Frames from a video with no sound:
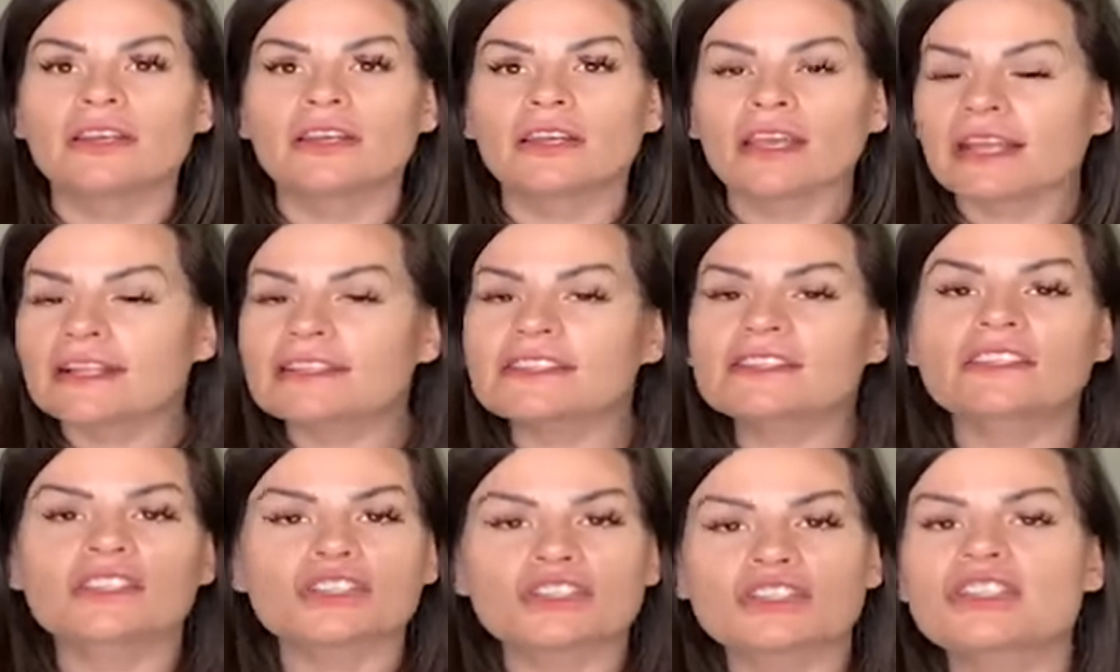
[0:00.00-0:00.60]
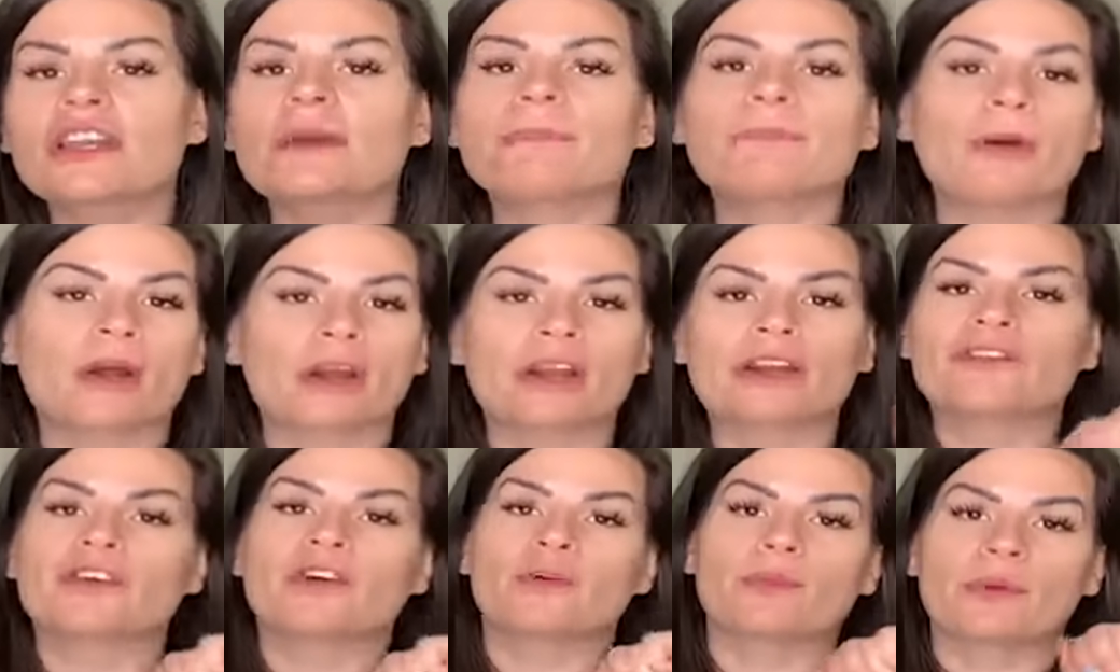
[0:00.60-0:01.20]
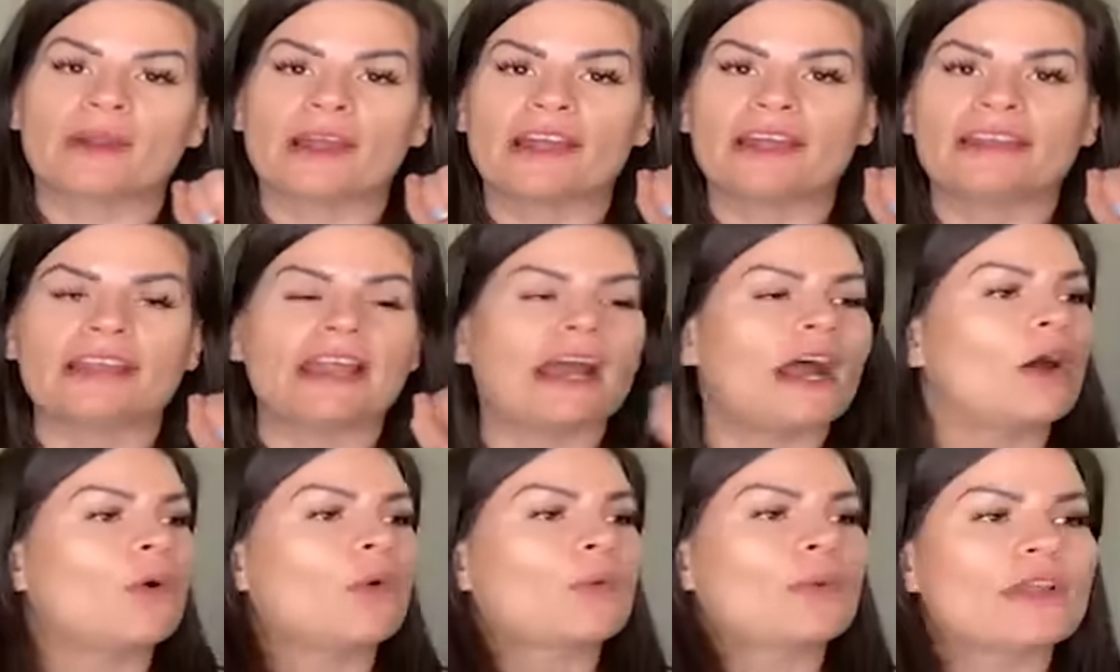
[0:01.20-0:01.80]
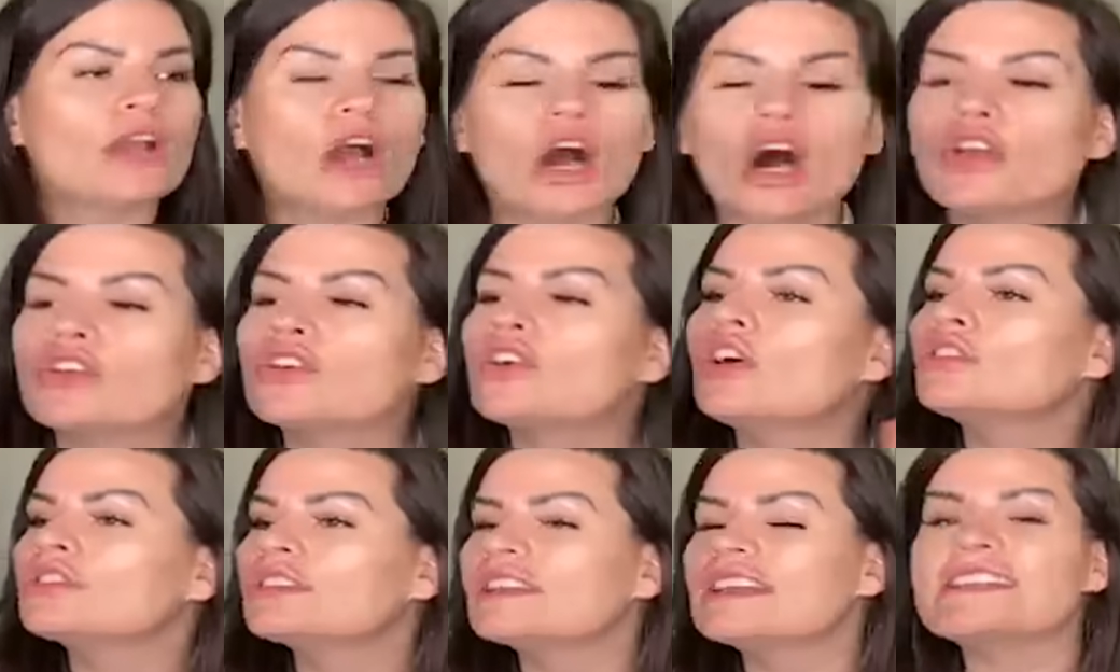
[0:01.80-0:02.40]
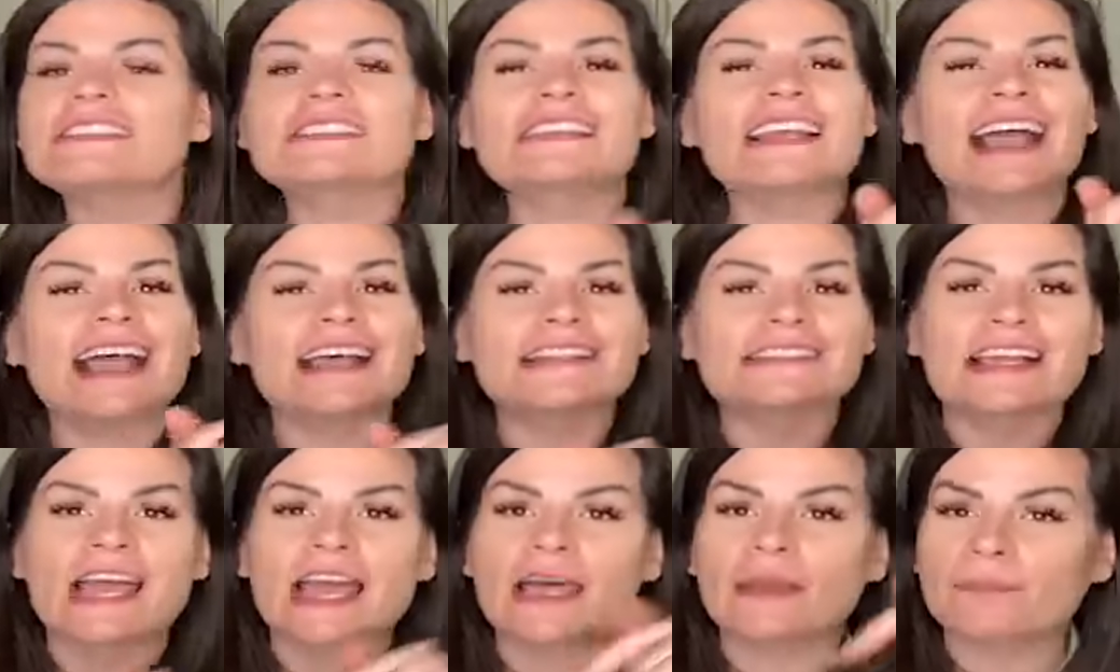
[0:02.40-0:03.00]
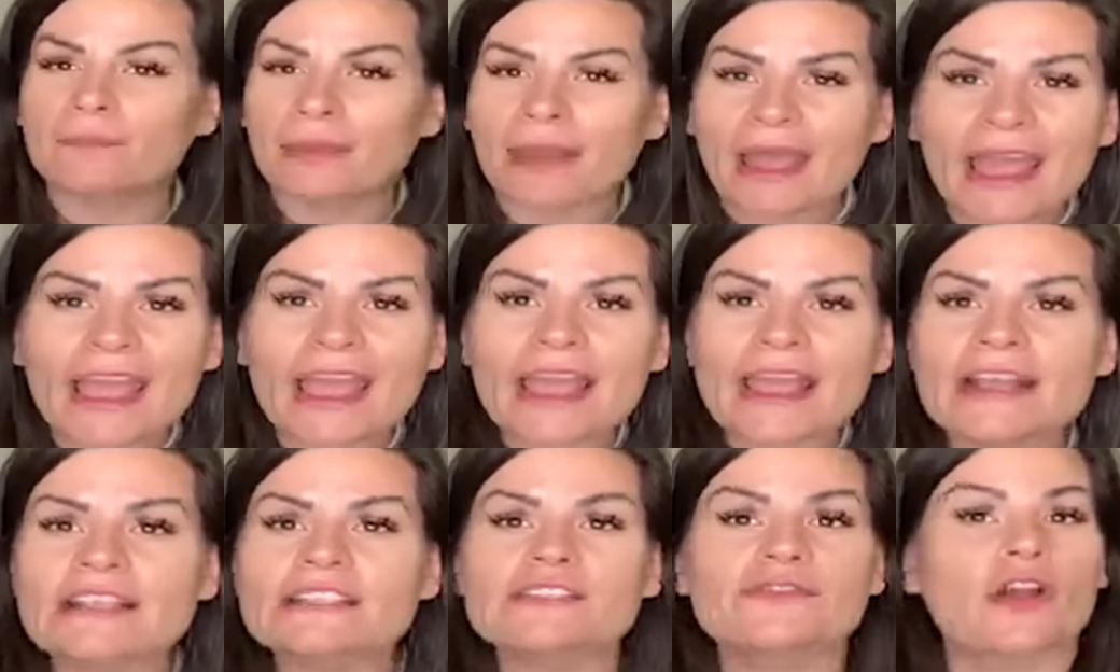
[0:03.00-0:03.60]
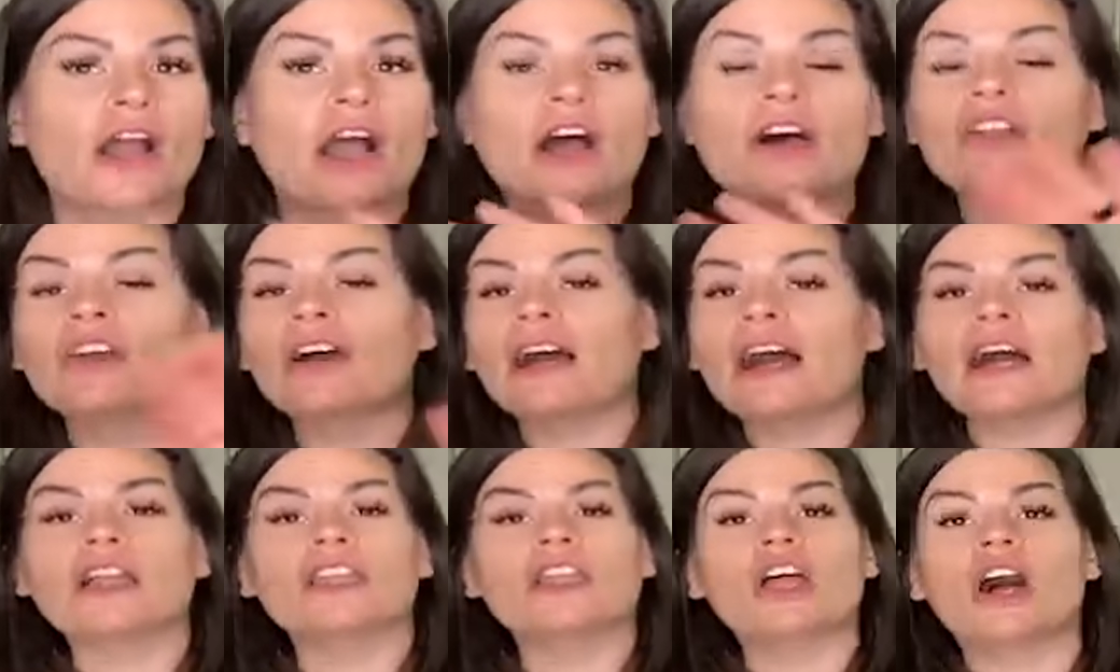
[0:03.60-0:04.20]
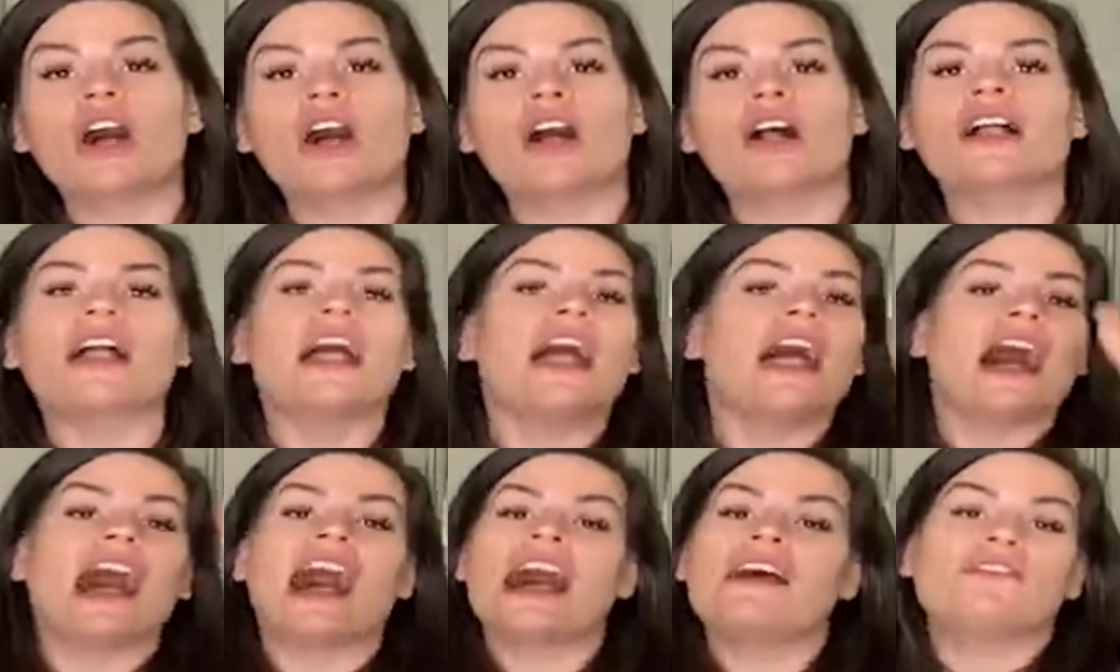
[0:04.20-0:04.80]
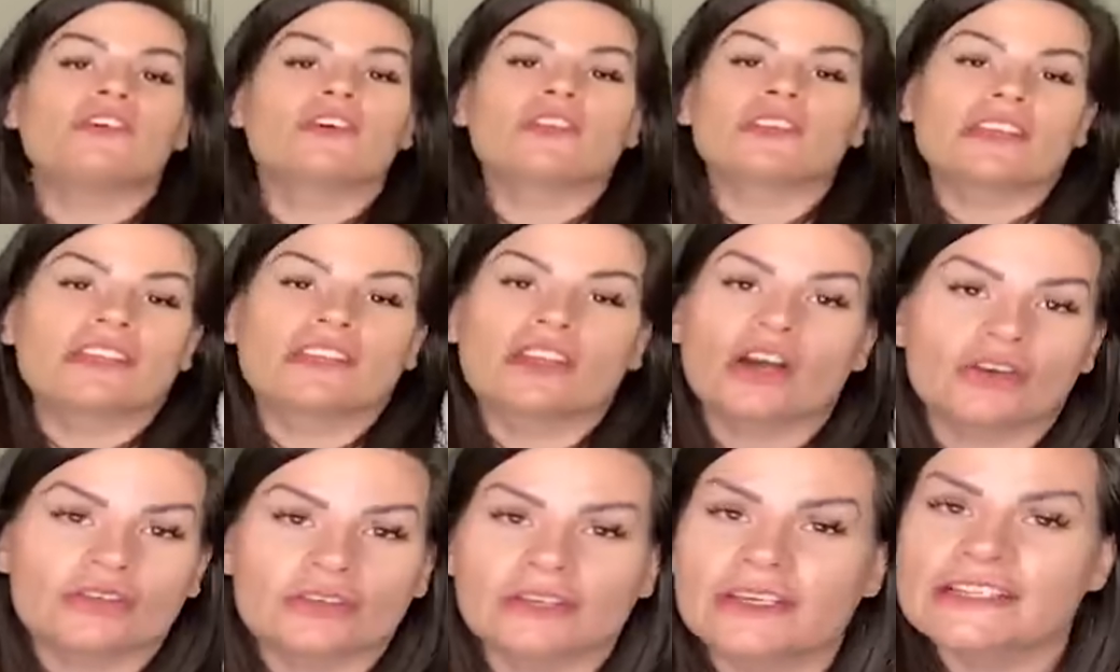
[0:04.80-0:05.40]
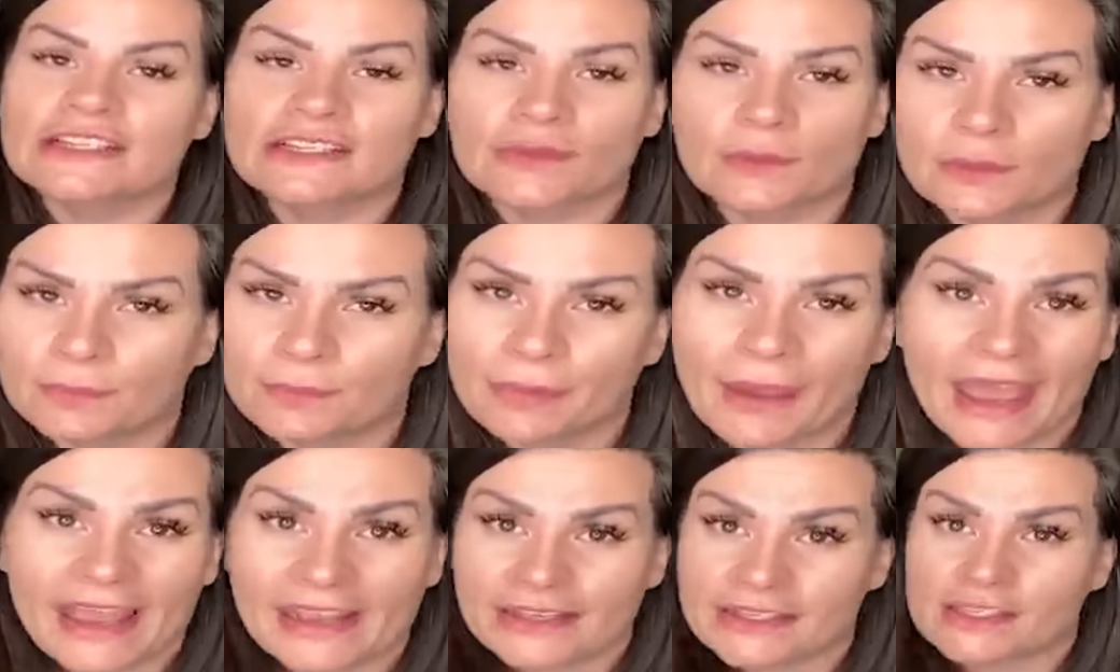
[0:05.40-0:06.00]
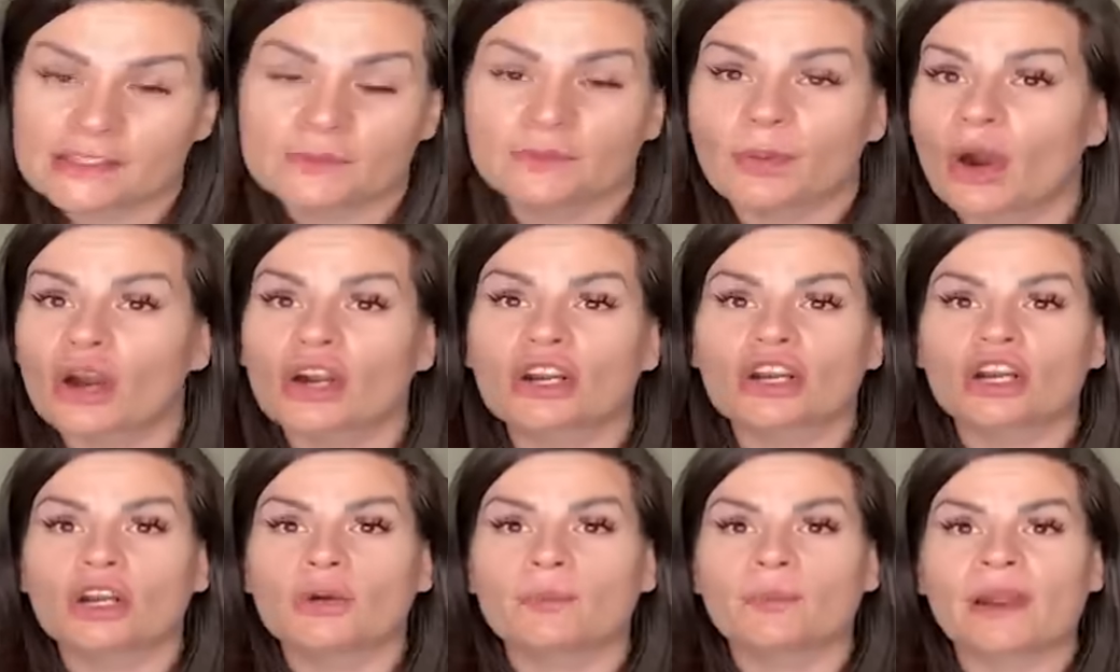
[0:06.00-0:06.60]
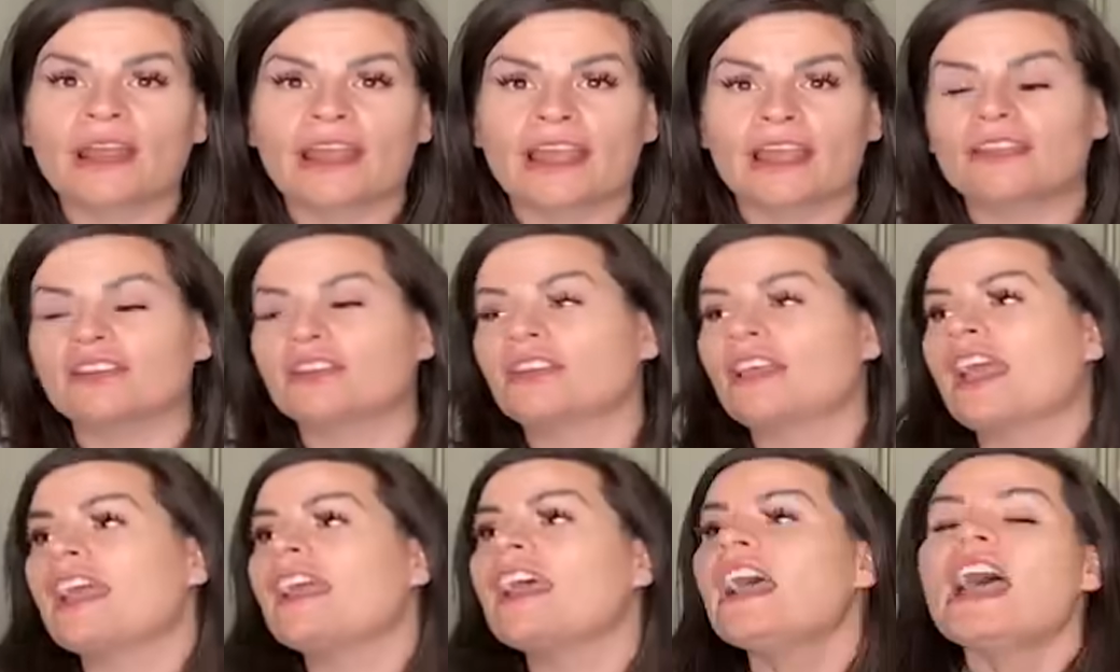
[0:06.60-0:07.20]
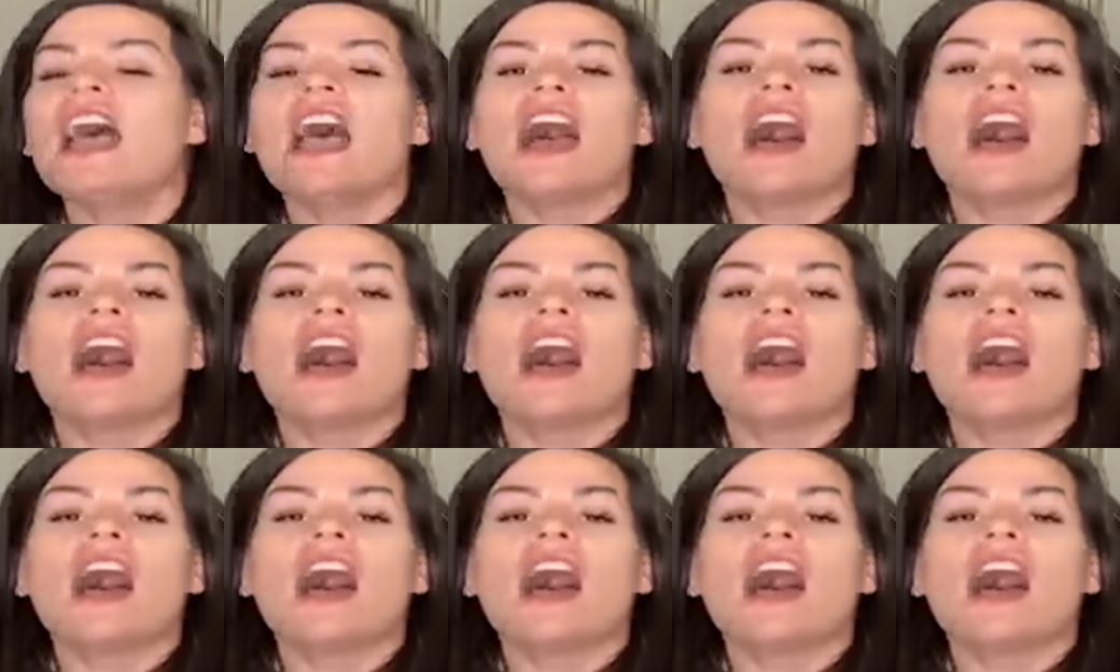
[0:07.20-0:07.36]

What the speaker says: It's legit part of her brand now. We all know Lisa has had bangs for I don't know how long. I've only known Lisa with bangs. It's part of her brand, okay?